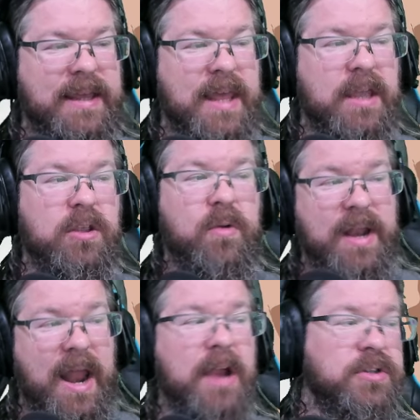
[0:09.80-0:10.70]
that you
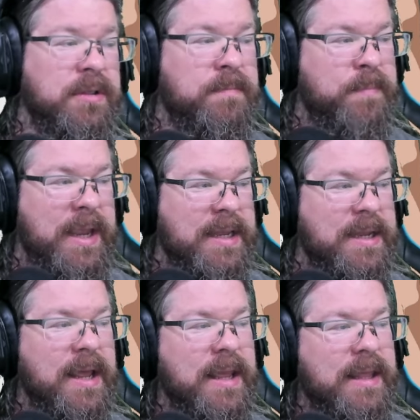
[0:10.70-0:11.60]
can actually beat
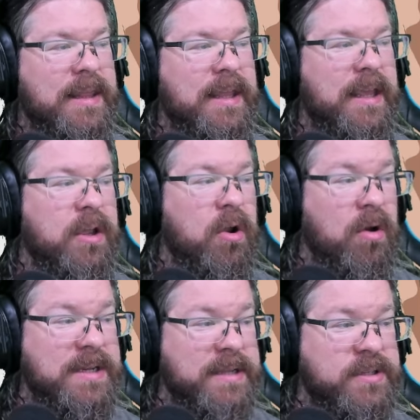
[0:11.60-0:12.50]
the
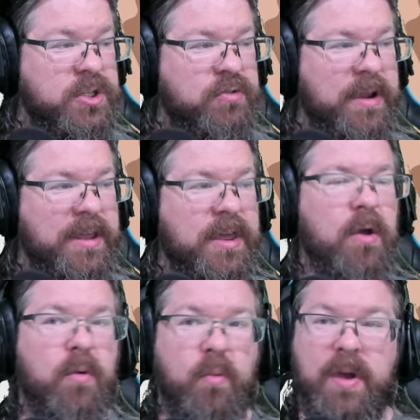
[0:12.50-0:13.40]
current test of strength
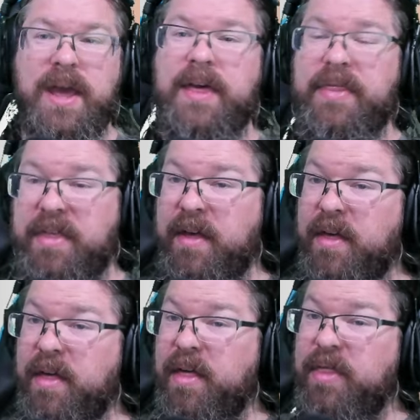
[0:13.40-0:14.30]
with
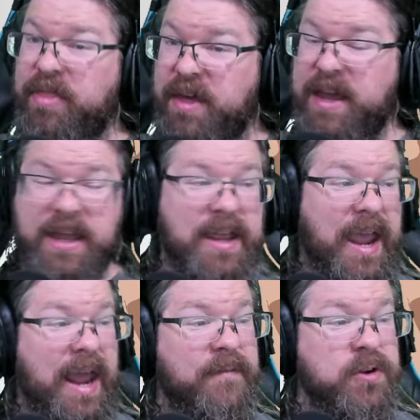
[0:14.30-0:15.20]
the
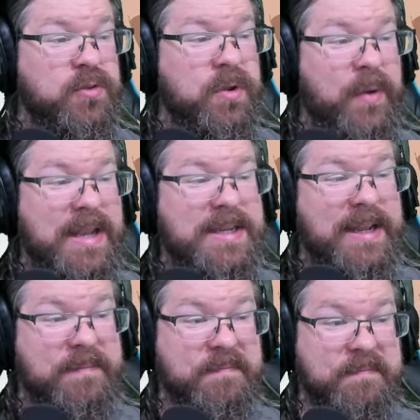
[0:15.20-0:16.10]
anniversary win team.